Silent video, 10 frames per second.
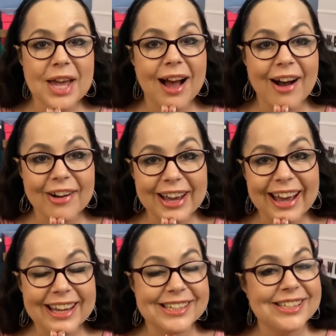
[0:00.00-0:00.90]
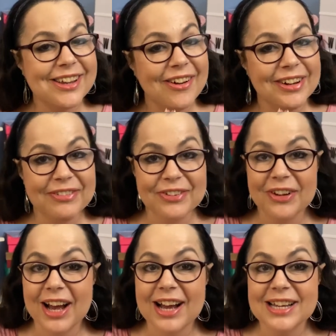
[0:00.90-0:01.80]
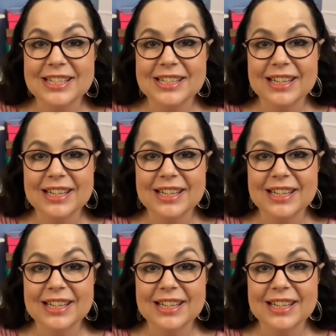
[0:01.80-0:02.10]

Okay, so if you guys